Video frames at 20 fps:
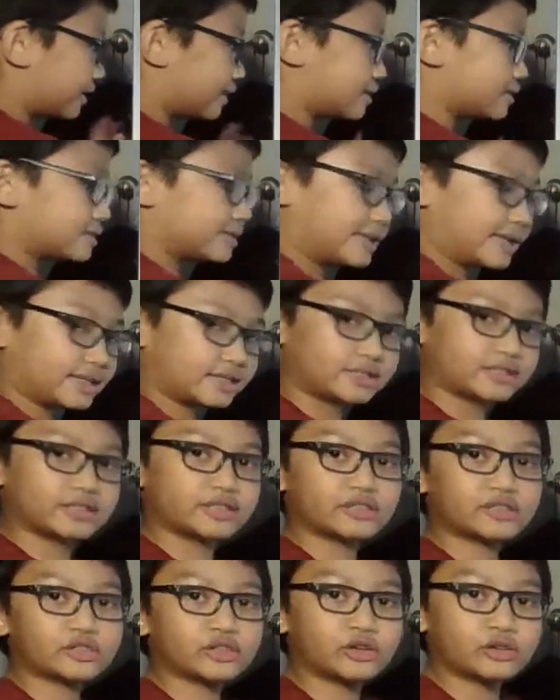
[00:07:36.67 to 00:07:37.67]
So that
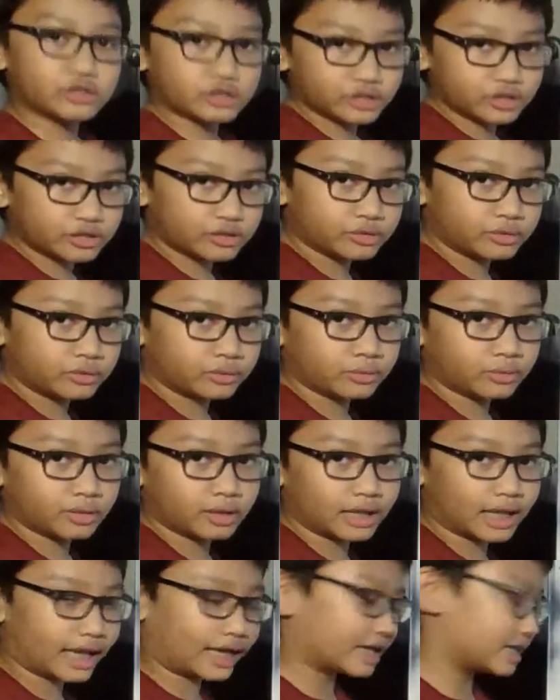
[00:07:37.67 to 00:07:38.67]
shows you like